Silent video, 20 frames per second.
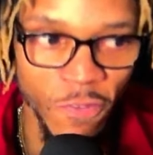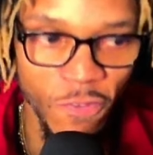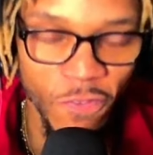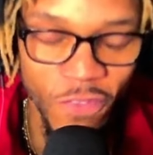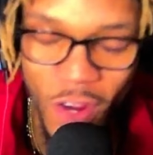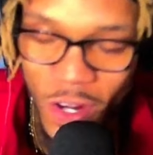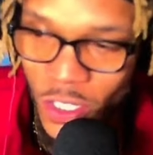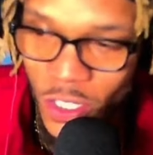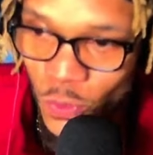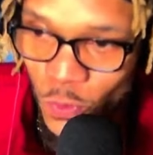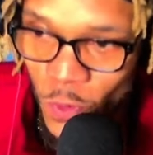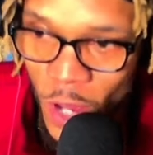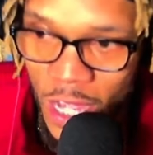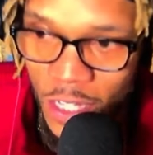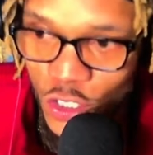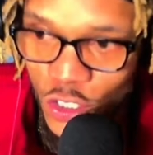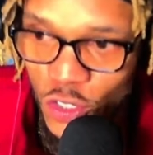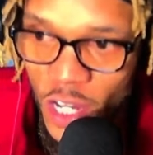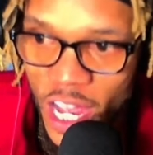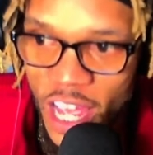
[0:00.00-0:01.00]
first
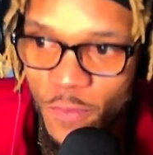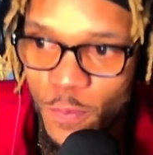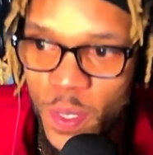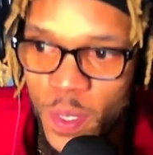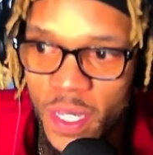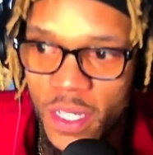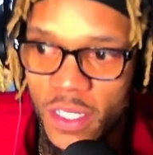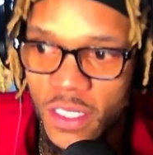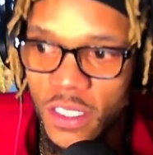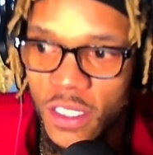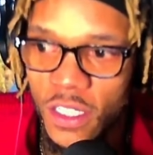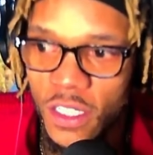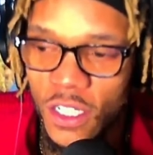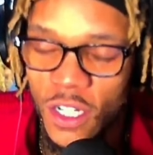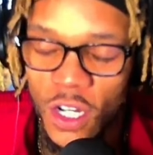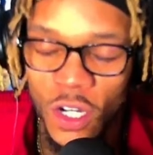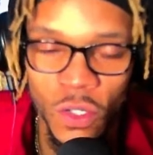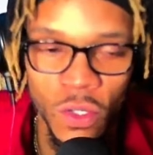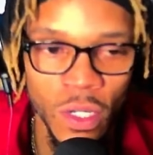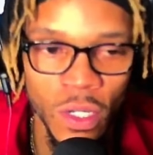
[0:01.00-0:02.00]
round draft picks, and
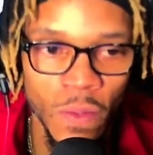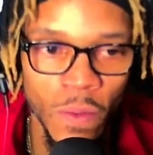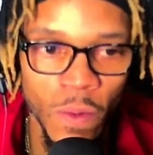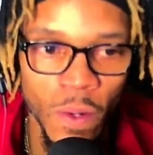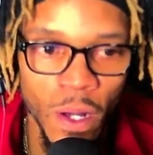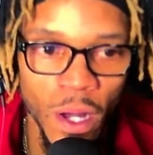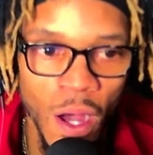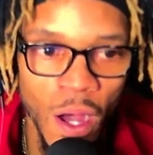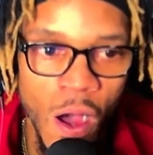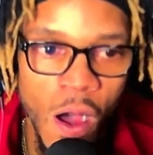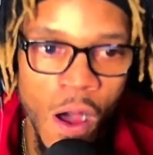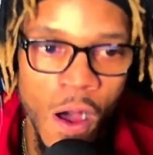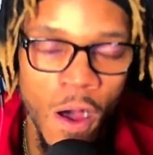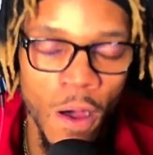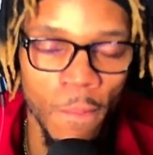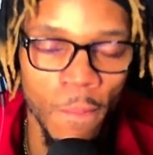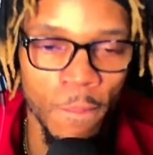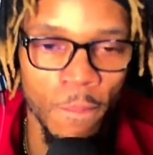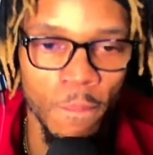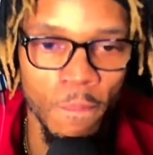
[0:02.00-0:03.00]

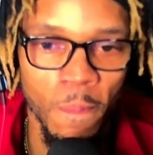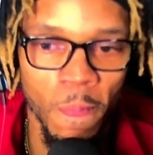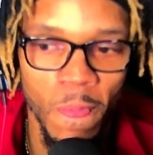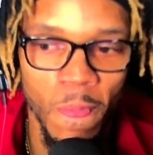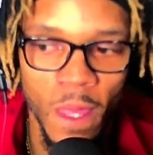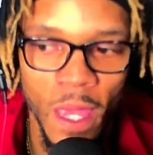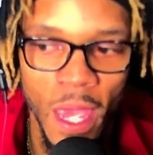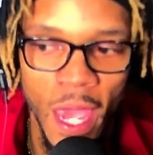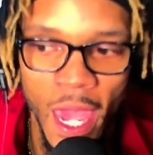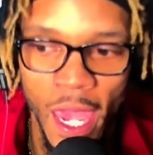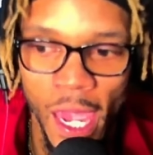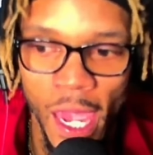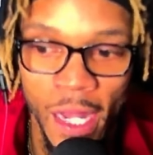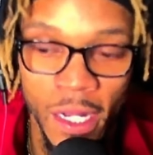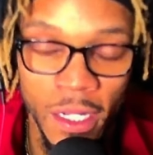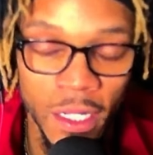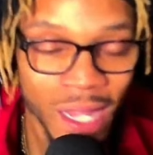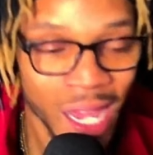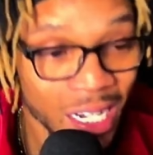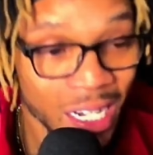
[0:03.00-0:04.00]

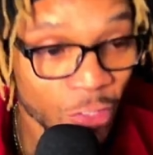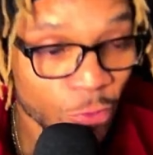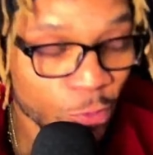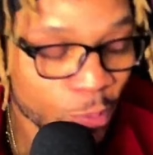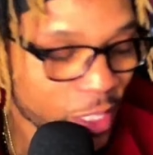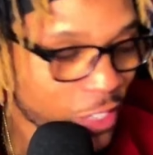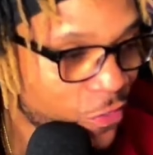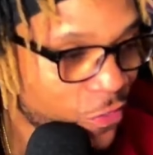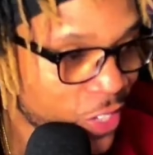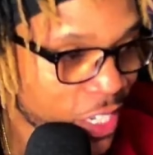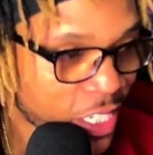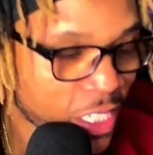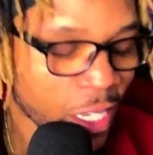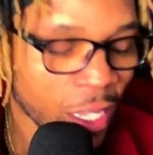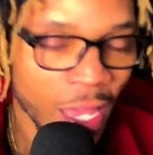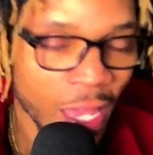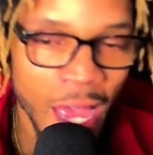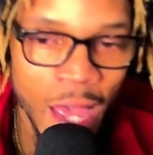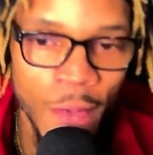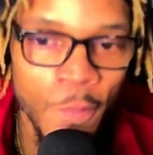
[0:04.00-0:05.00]
a lot of them defensive
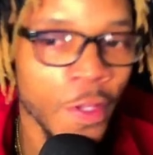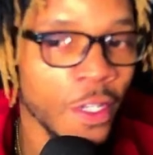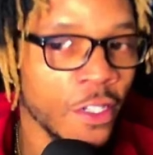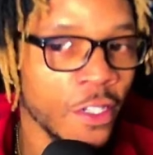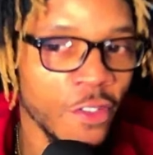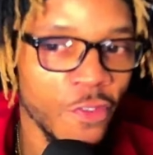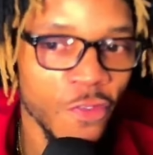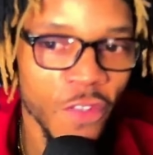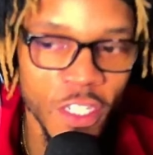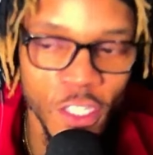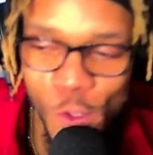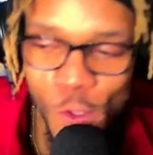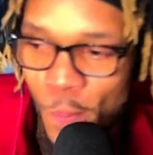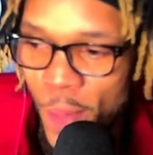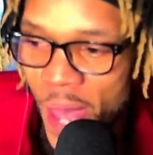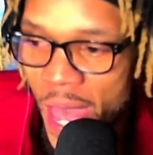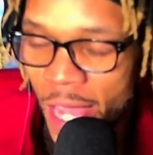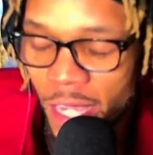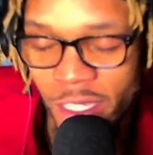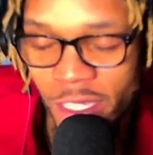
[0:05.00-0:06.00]
linemen, defensive
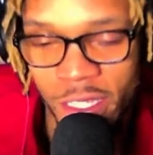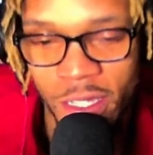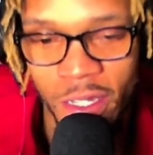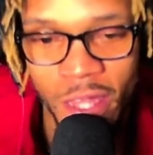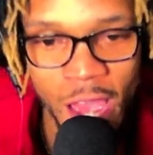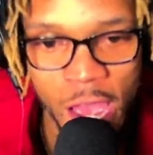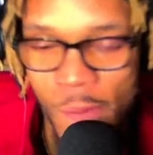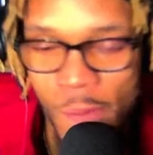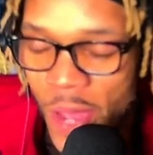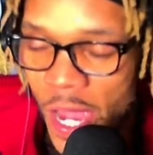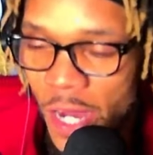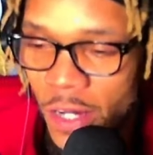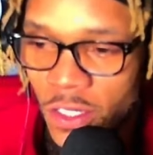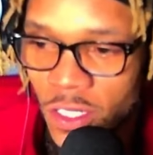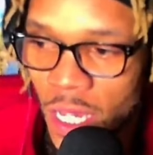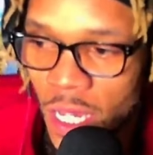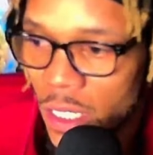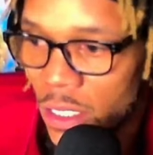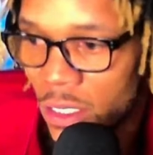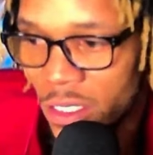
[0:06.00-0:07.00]
backs,
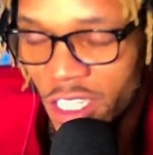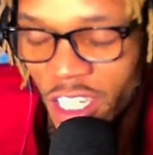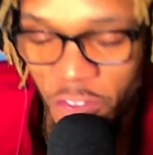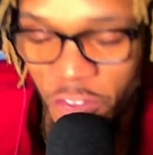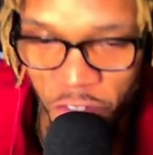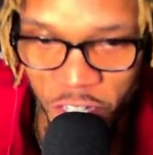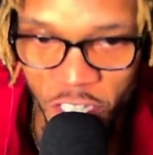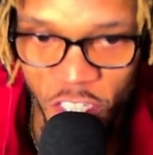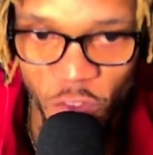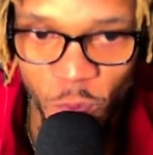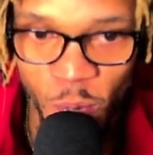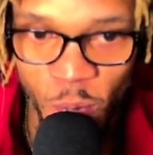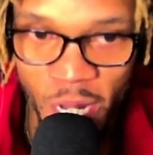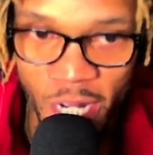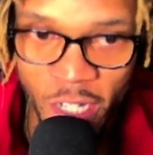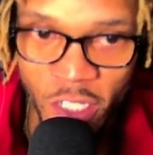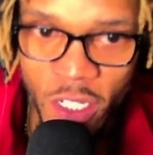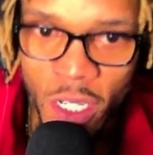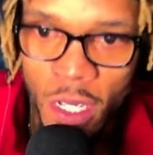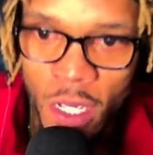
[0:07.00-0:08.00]
linebackers, like defensive
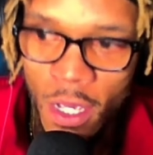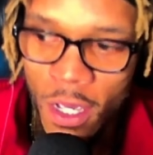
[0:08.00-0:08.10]
players.